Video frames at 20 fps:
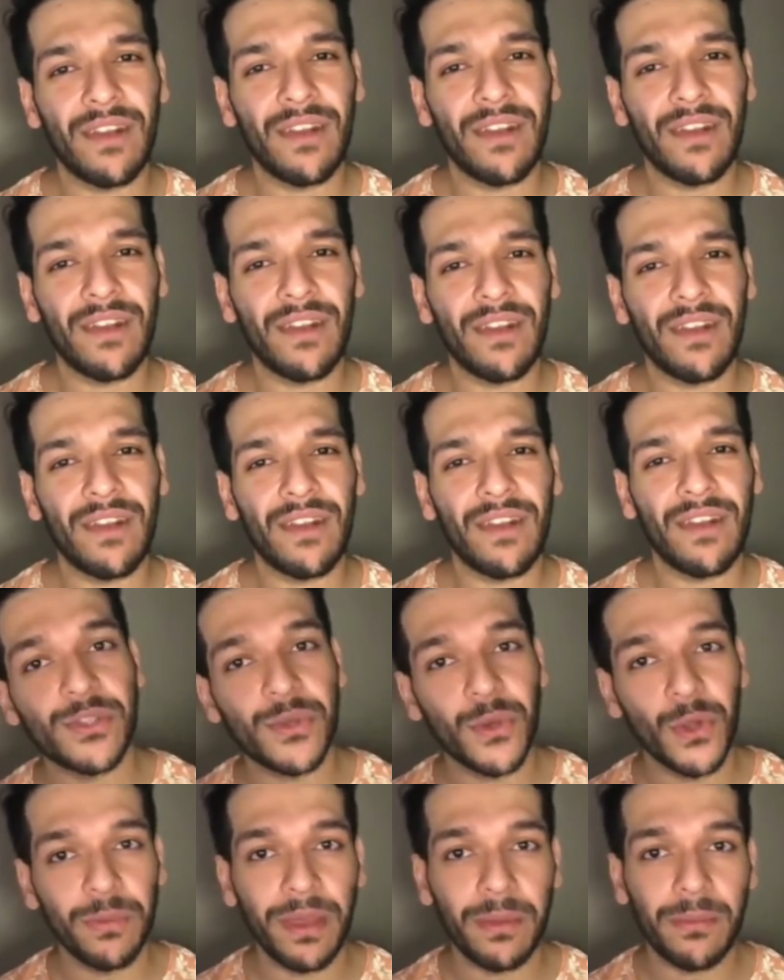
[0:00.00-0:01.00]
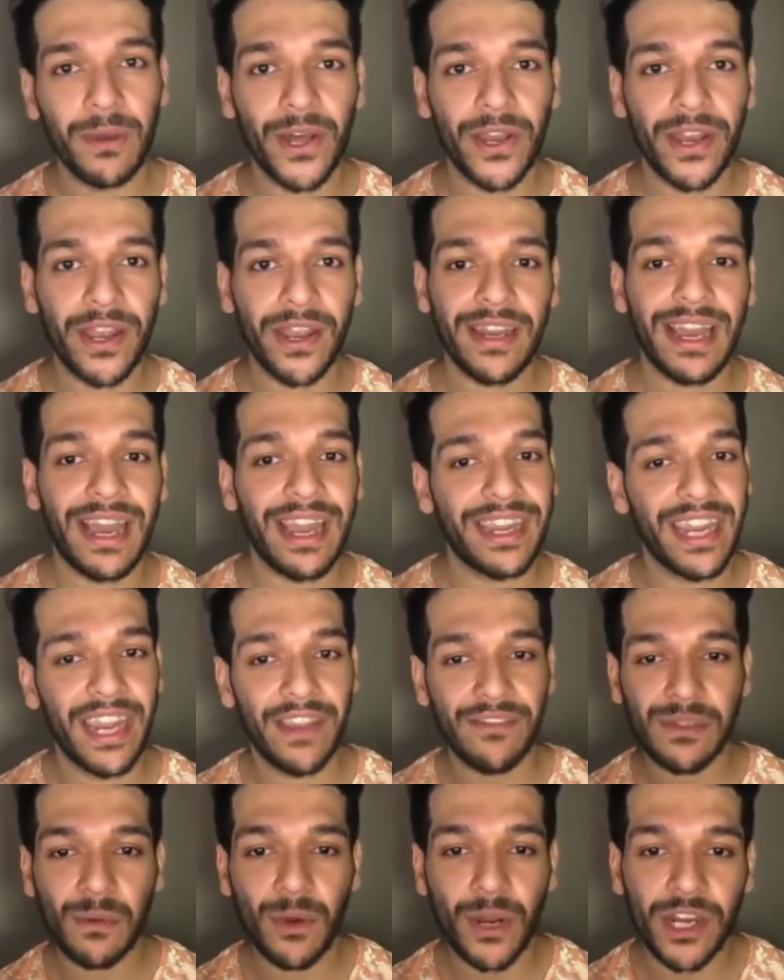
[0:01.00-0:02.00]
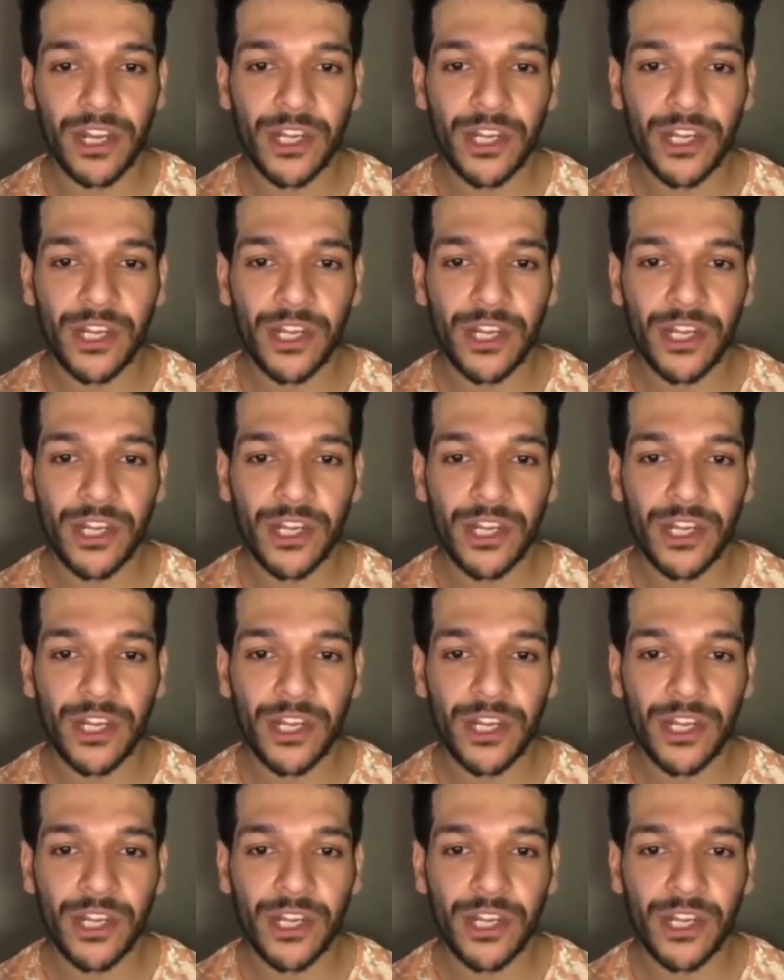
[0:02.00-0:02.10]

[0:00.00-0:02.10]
One of my friends told me about it. I gave some